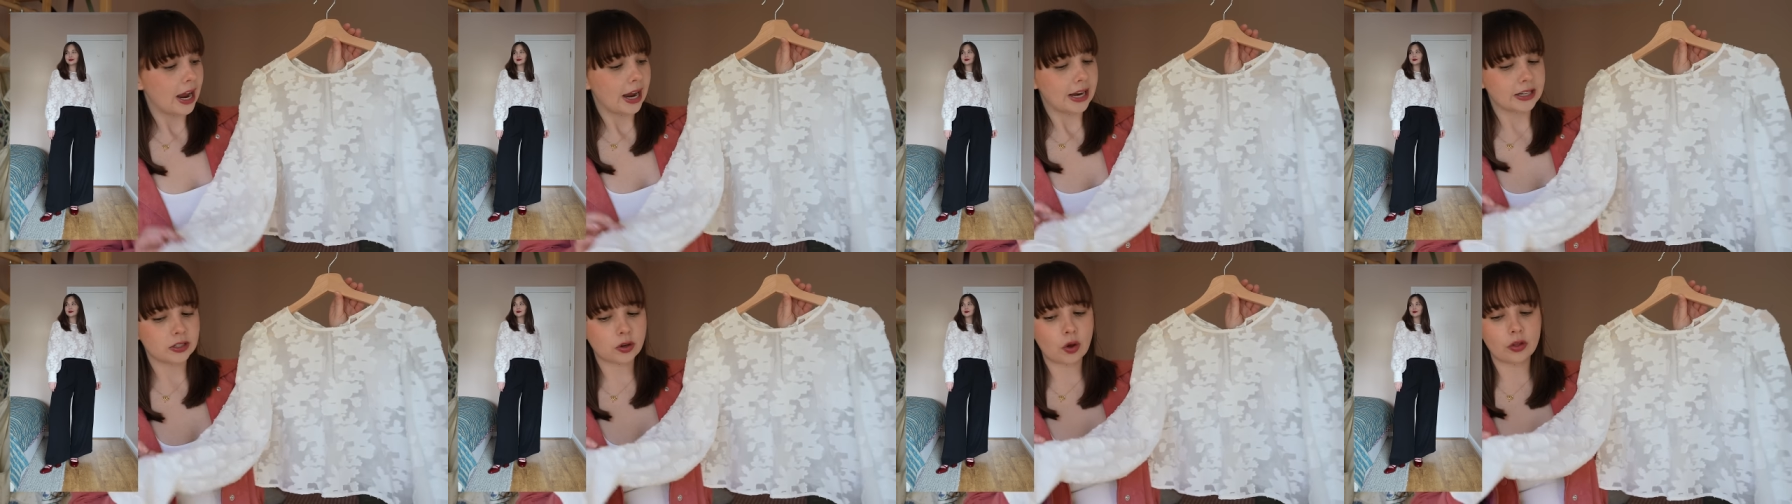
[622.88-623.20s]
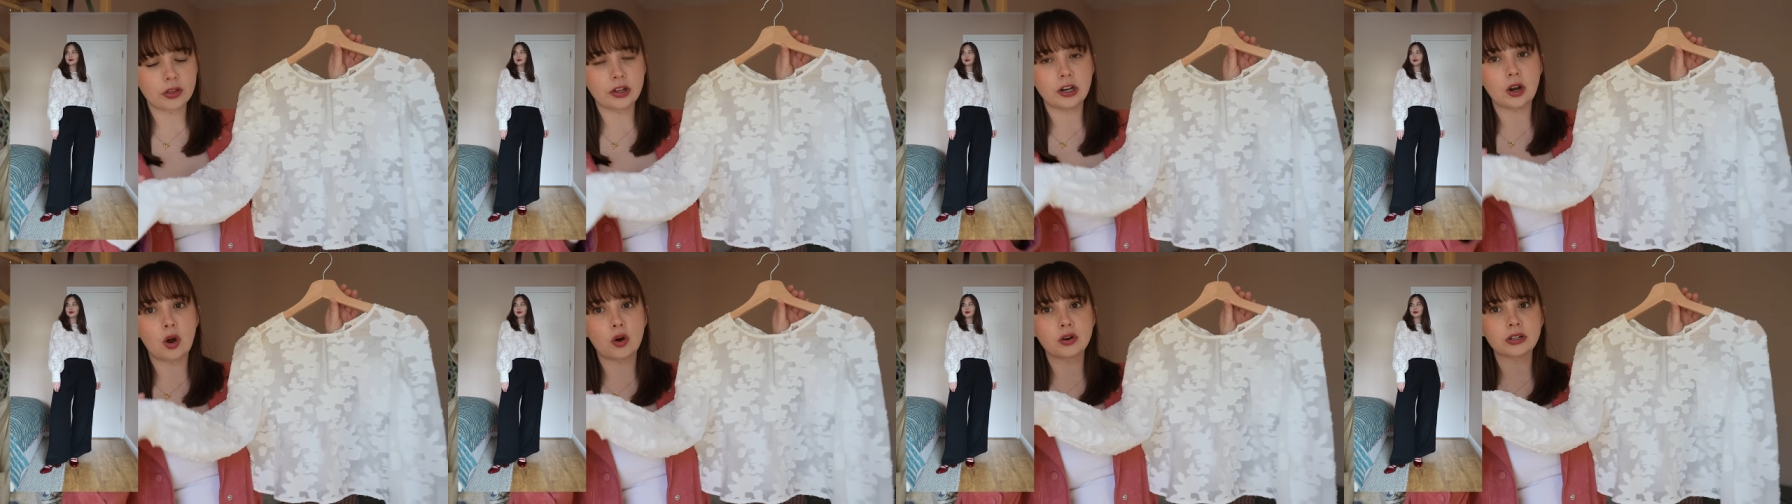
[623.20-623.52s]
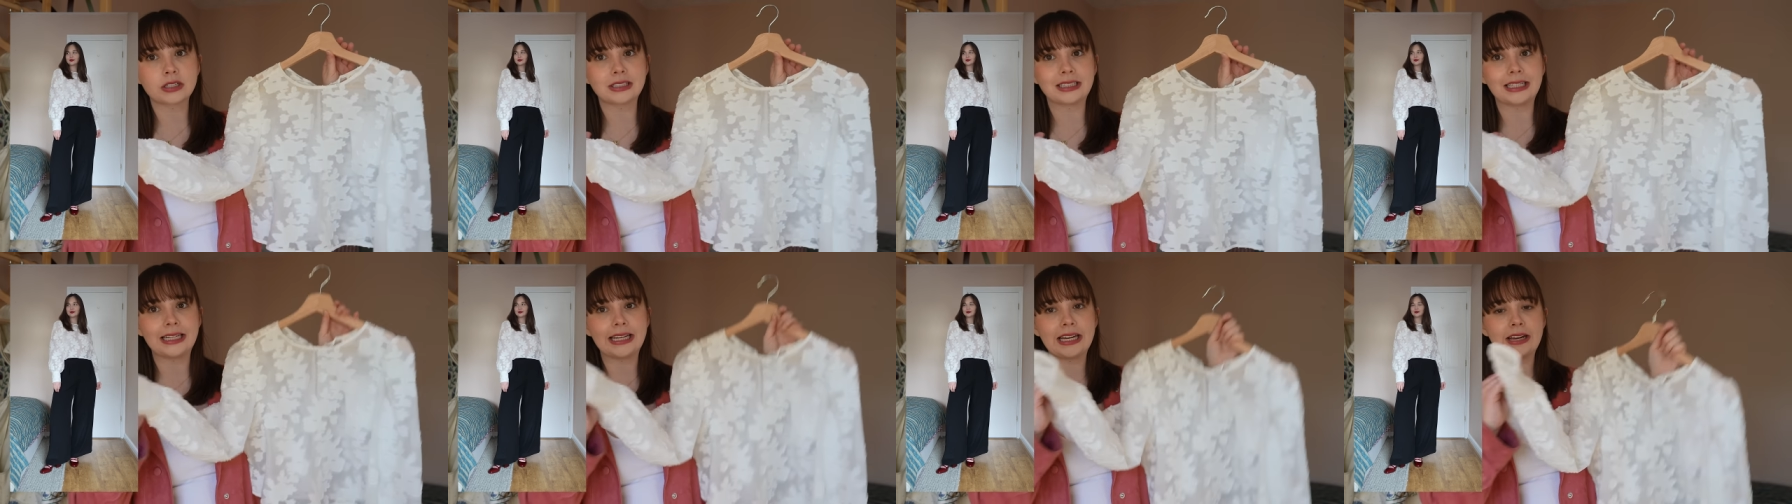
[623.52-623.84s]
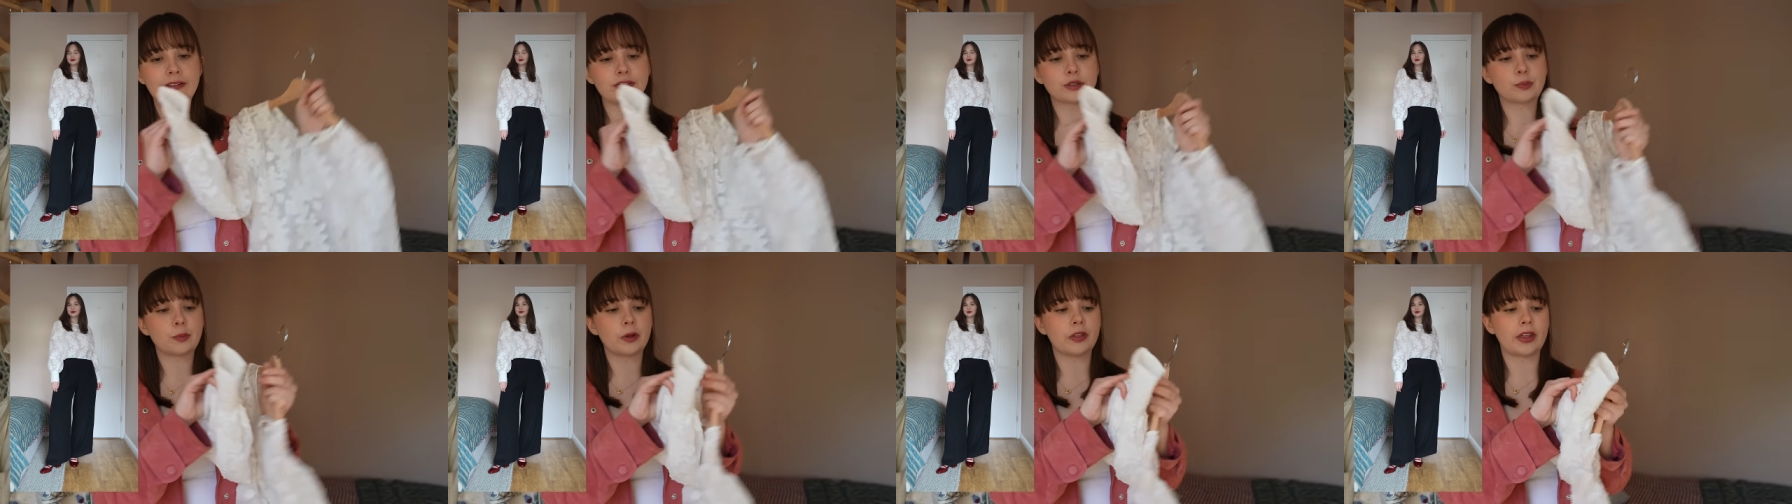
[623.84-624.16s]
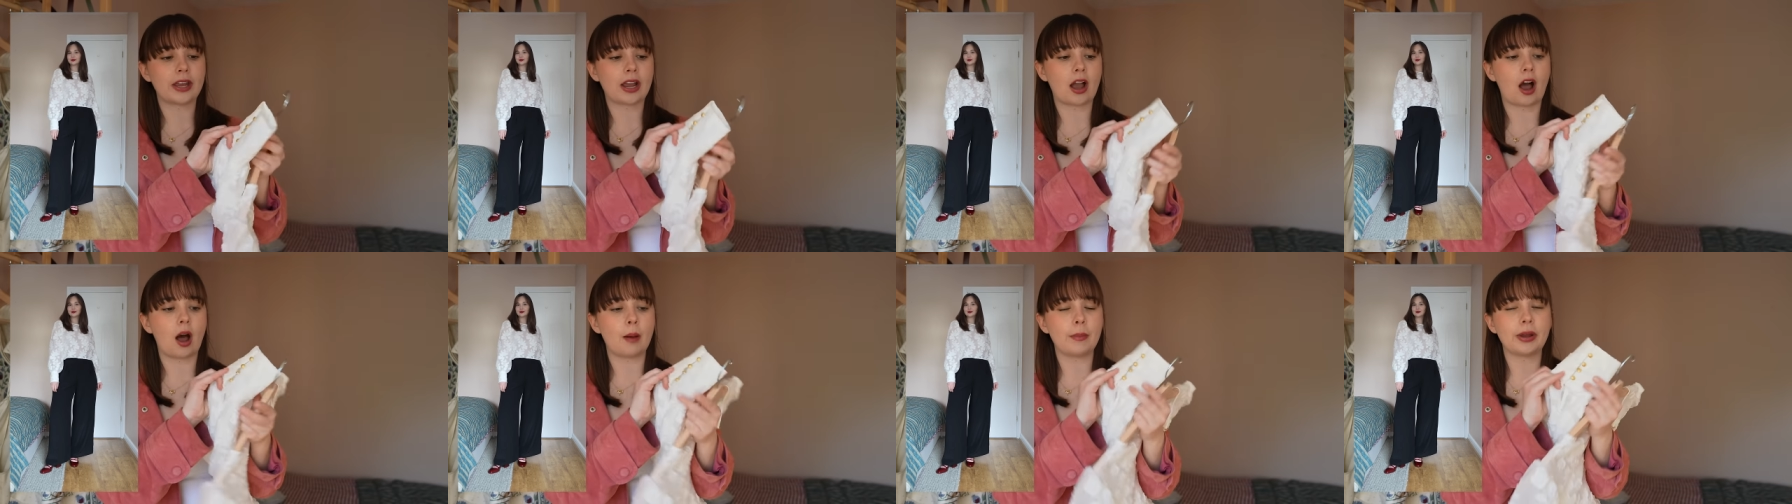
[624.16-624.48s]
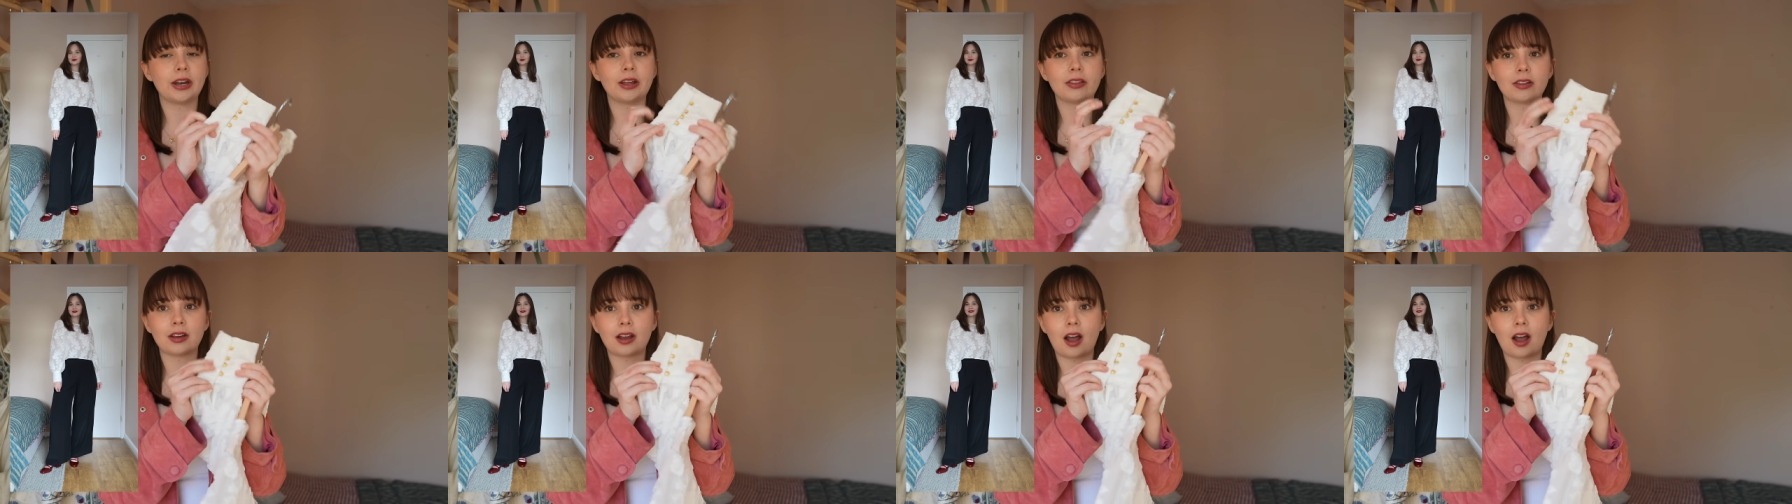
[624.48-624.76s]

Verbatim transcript: It's got the long sleeves, but they come in at the